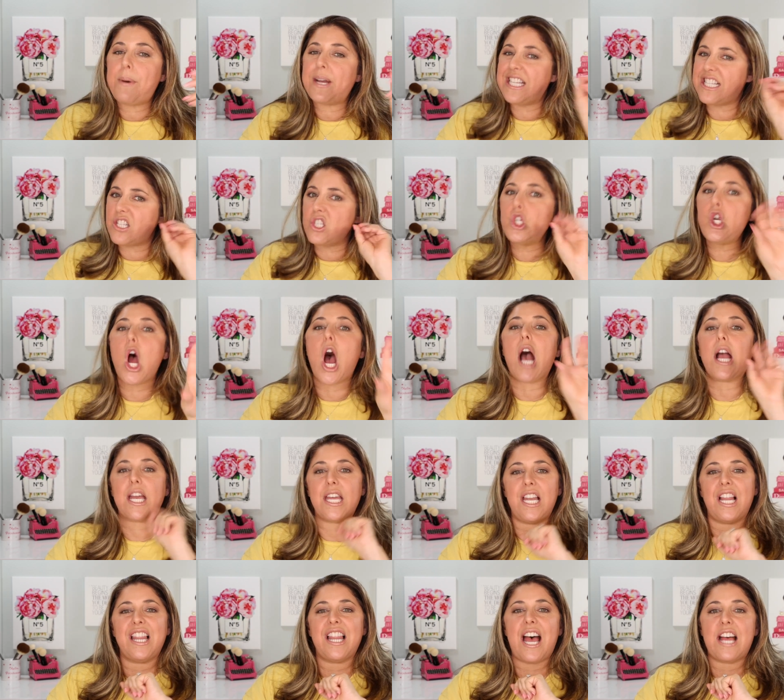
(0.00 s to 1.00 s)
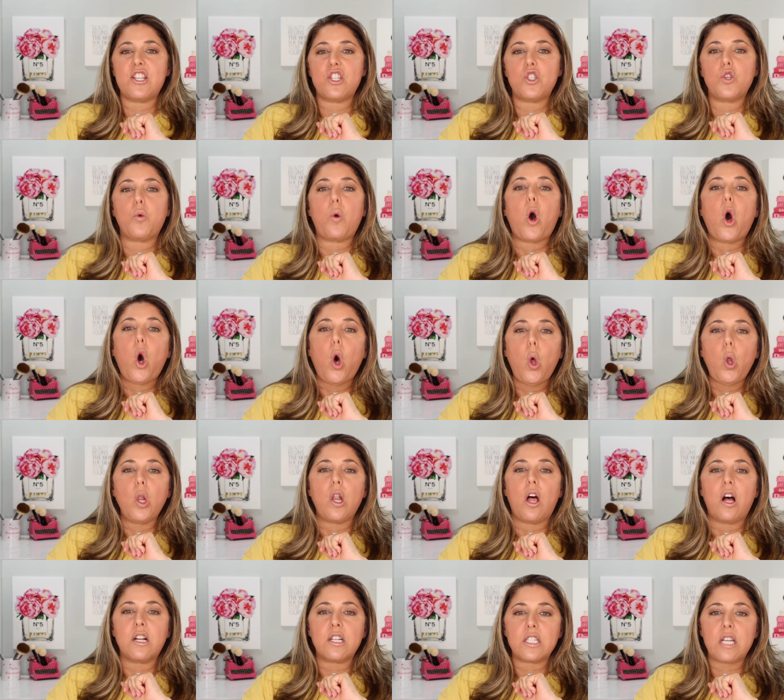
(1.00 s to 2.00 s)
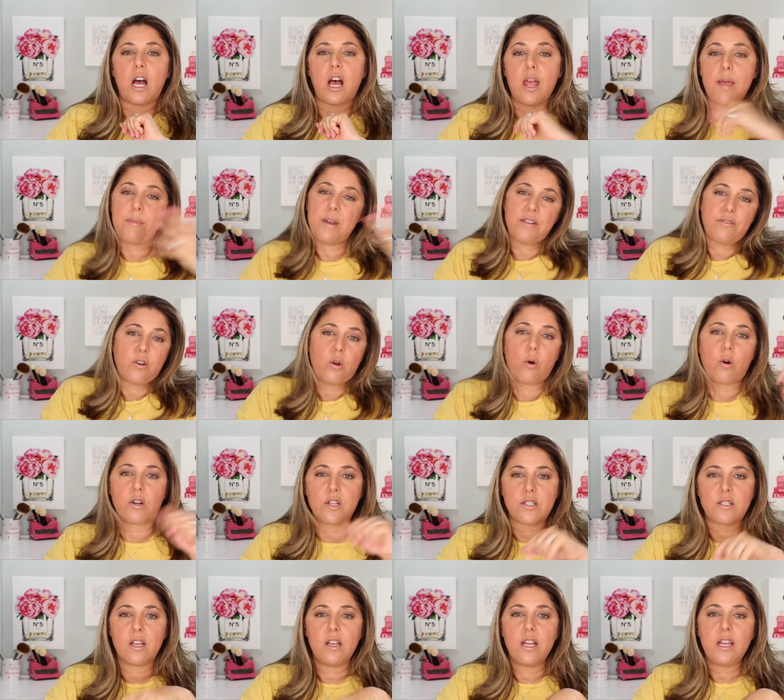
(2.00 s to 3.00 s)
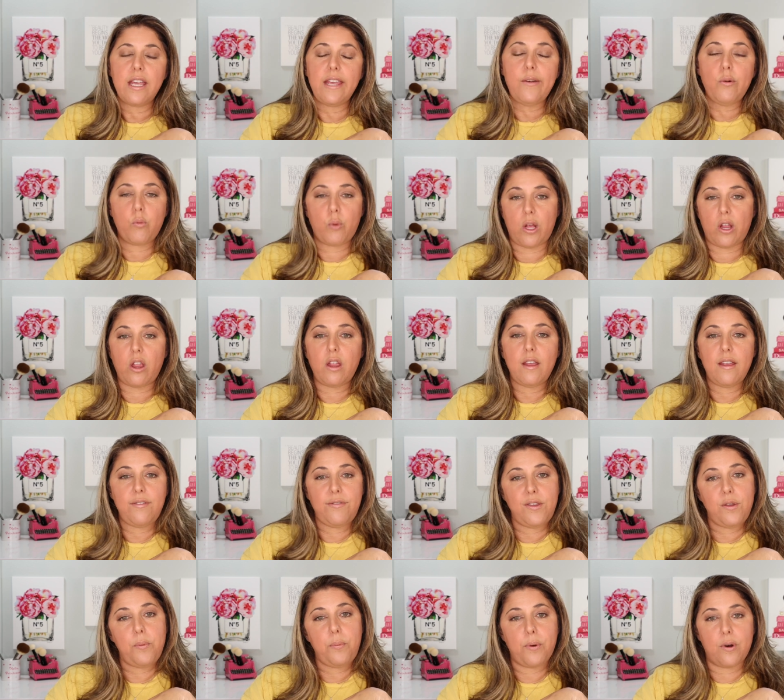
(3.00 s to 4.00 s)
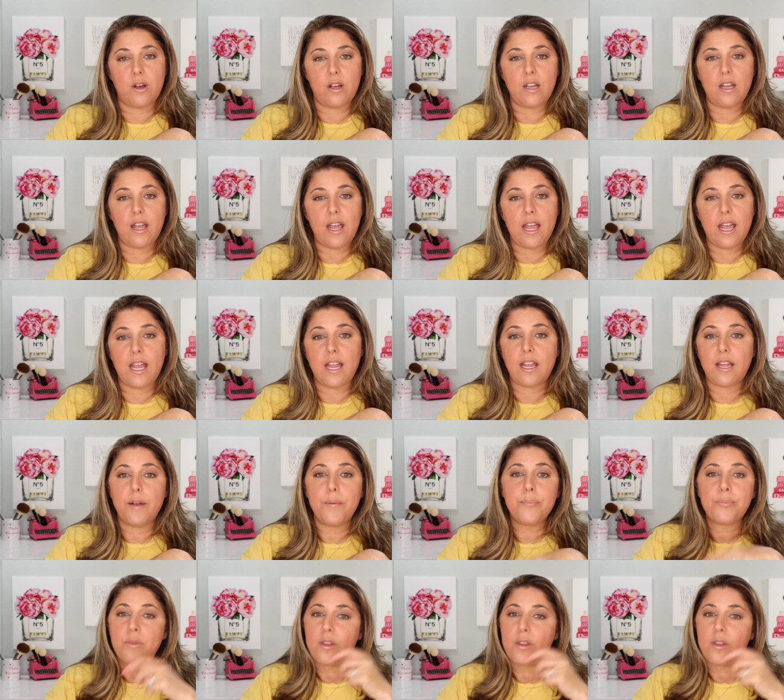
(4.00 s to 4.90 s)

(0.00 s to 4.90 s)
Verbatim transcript: but it's not going to last you a whole long time and of course it will if you put a